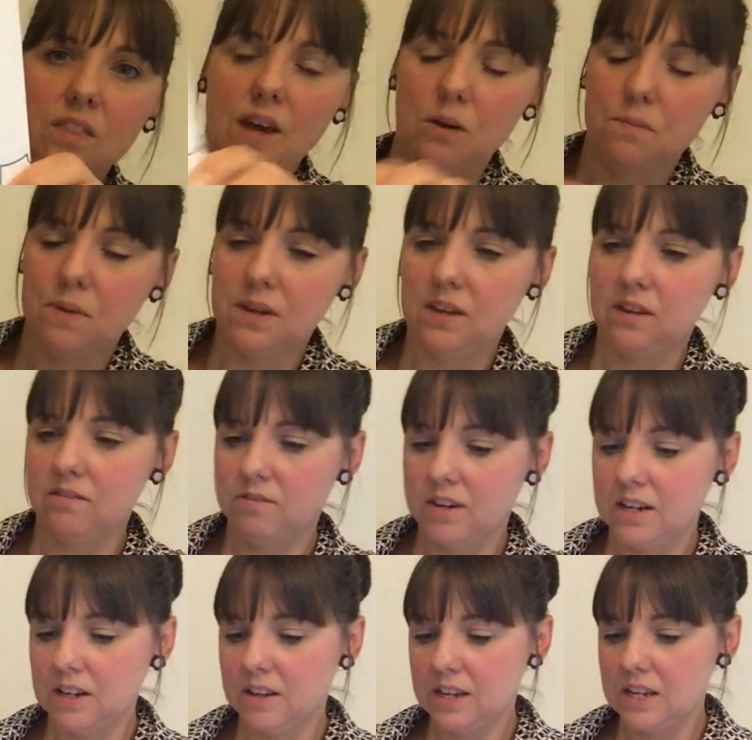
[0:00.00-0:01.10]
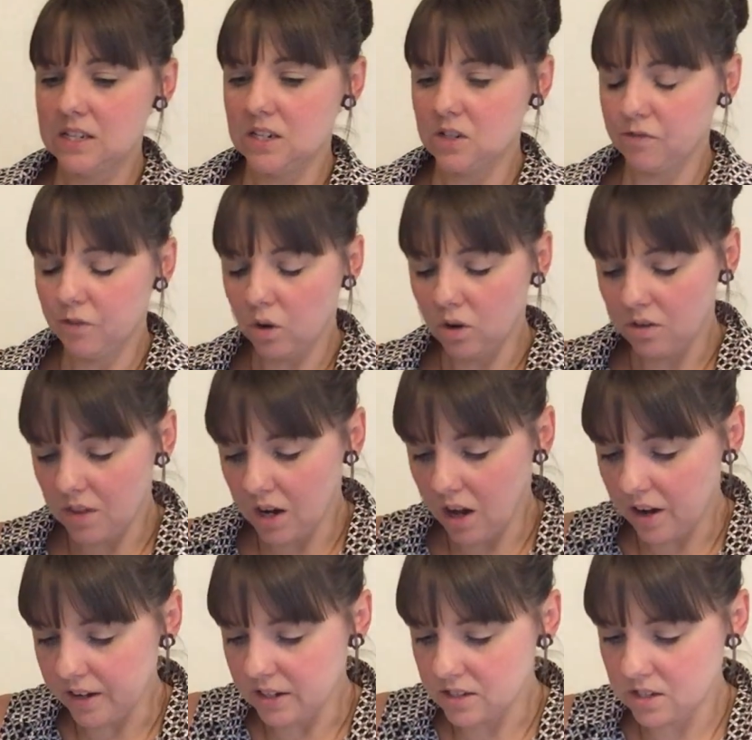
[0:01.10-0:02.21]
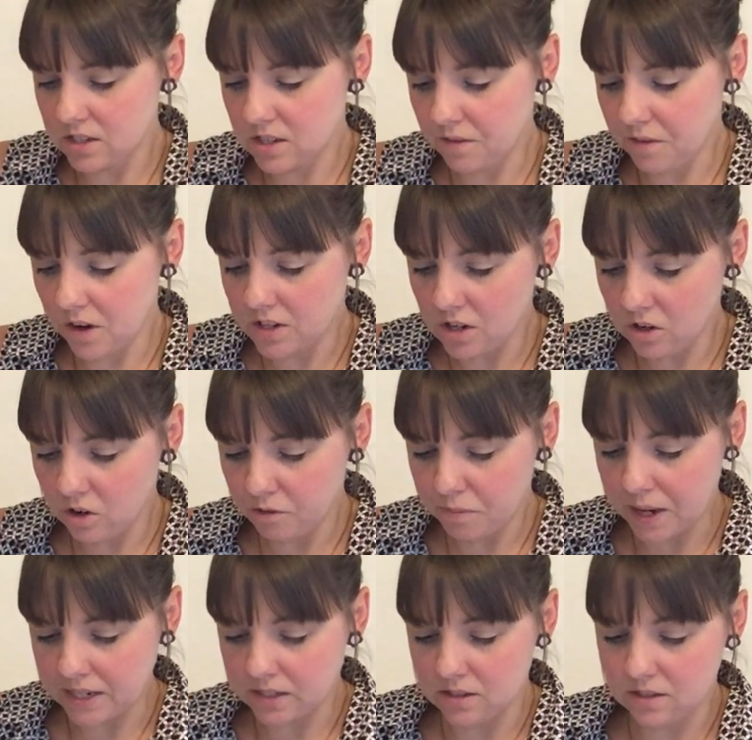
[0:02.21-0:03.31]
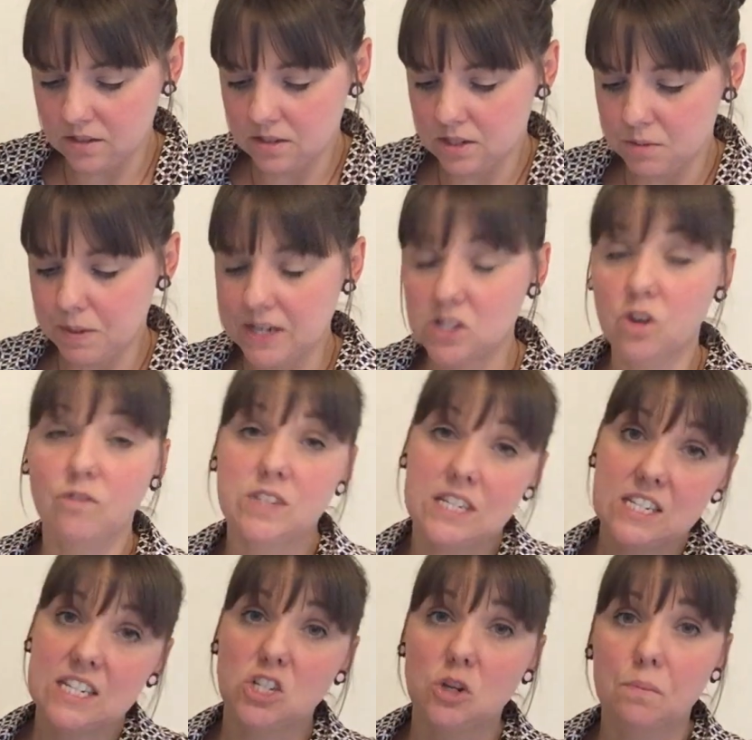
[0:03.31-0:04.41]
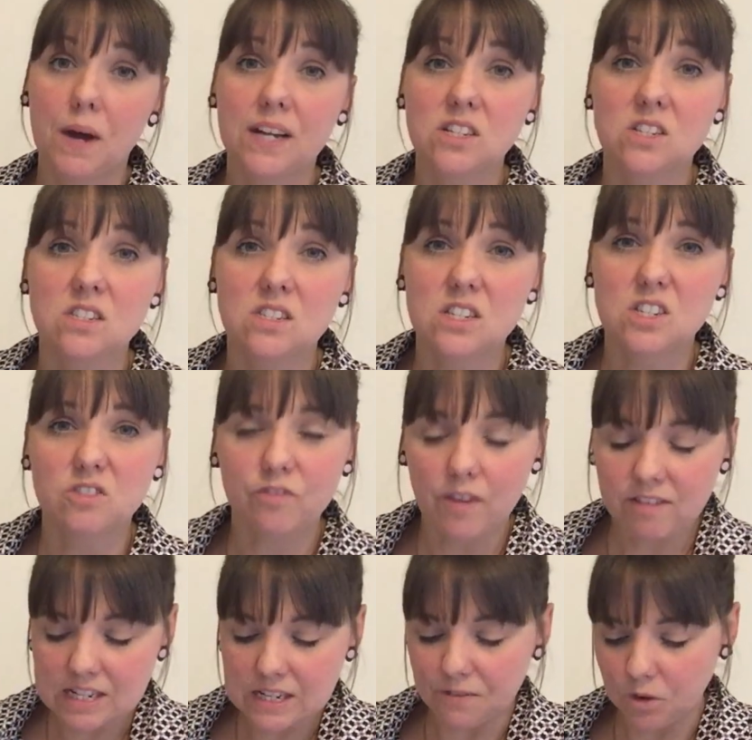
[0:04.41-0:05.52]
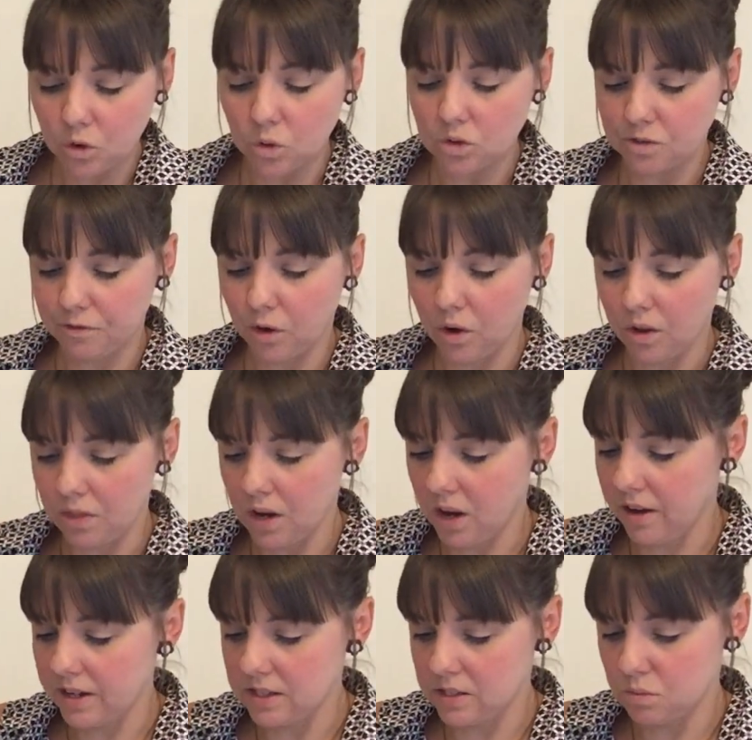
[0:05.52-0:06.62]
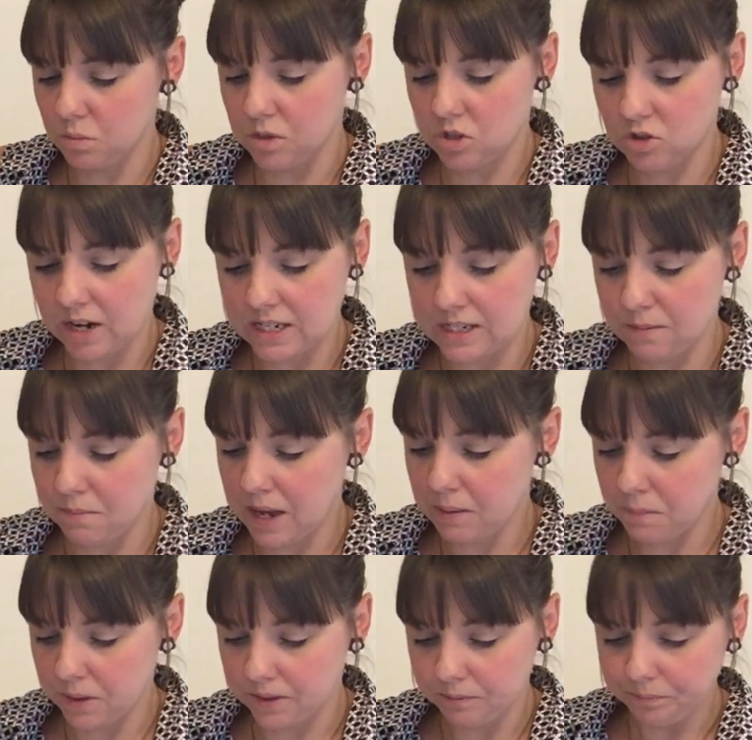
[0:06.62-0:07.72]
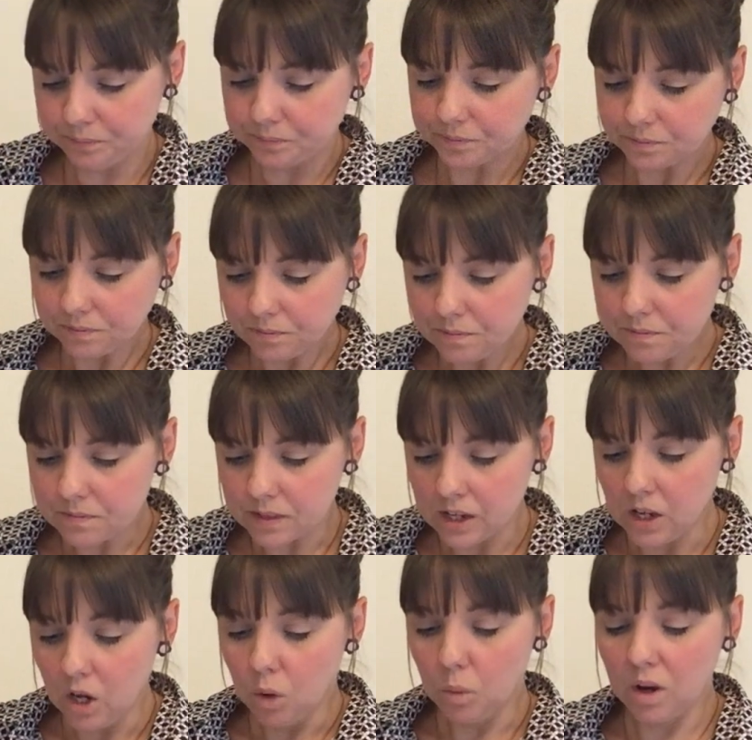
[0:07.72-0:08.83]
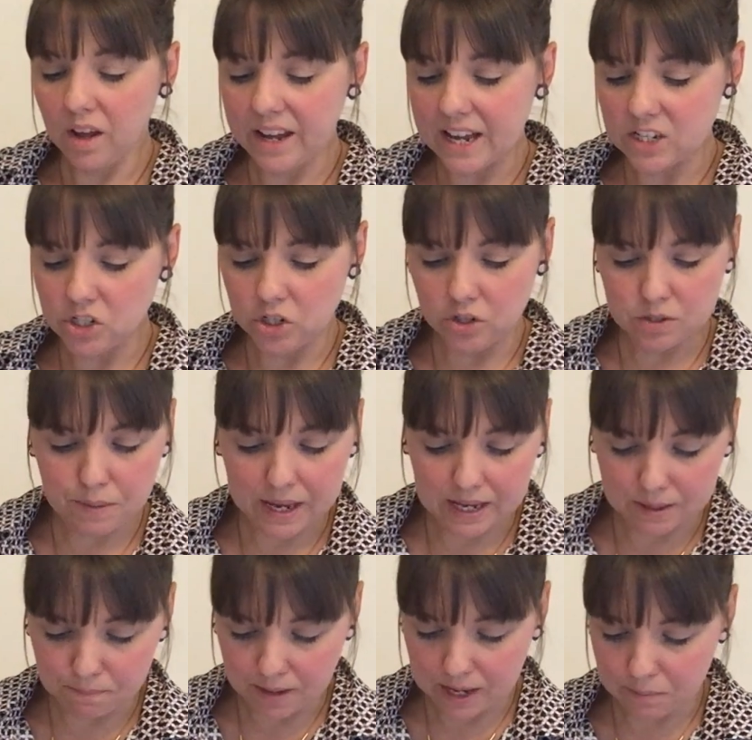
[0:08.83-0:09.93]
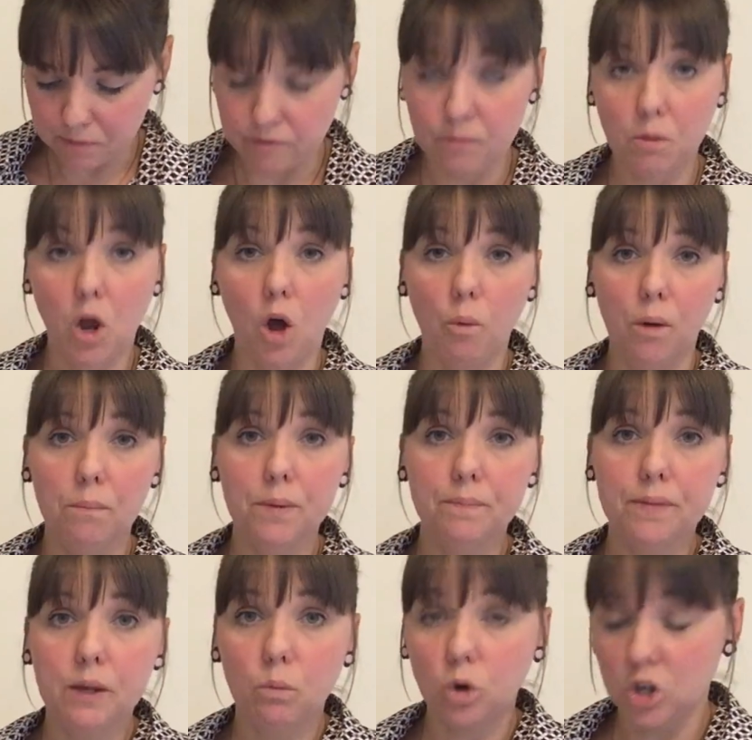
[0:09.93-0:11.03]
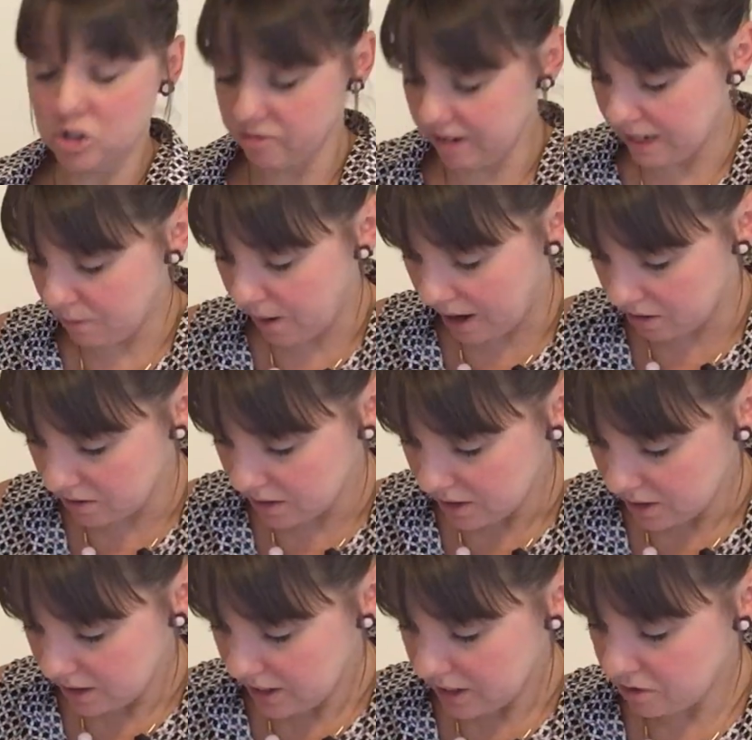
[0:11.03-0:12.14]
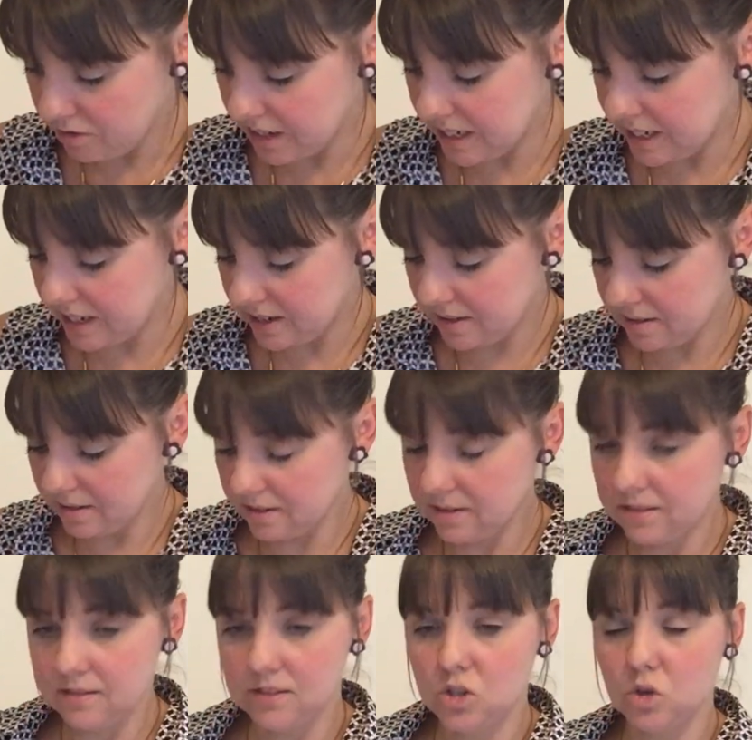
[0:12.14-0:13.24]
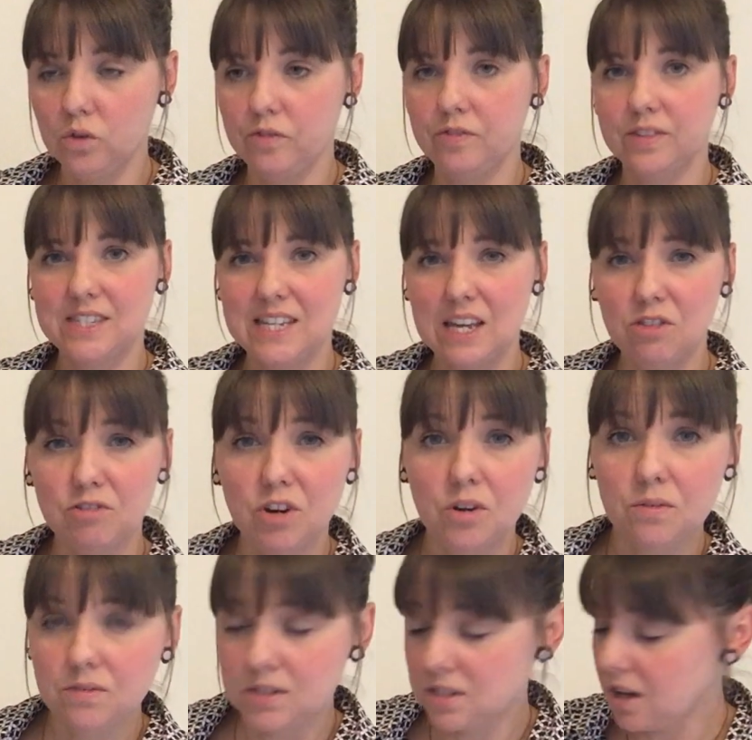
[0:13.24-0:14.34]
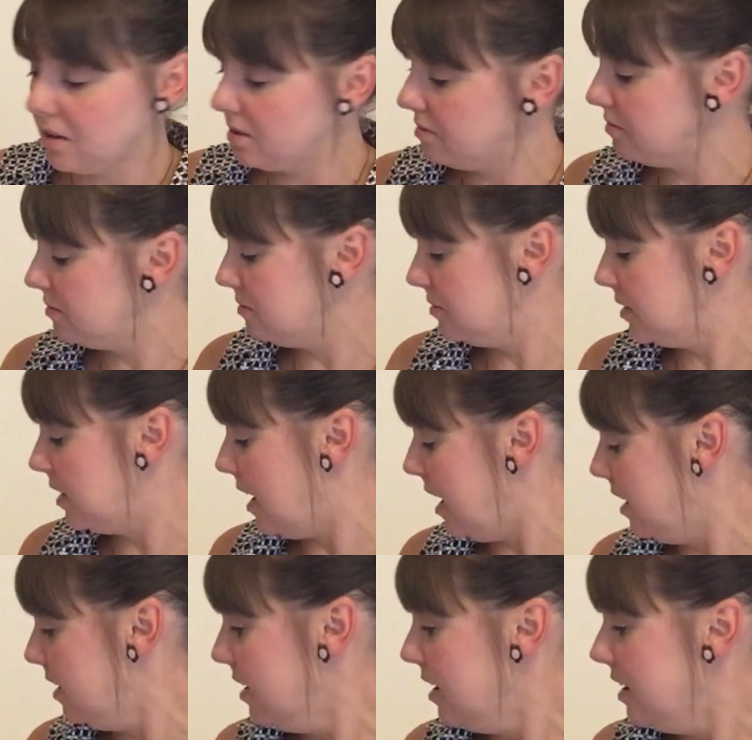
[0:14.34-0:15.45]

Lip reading: that would be really easy to follow the lines, because I find a lot of patterns, especially obviously tissue patterns, it's very difficult to follow the lines with tracing paper. Well, I actually use baking paper from Co-op. It works really well. It's really sort of see-through, so yeah.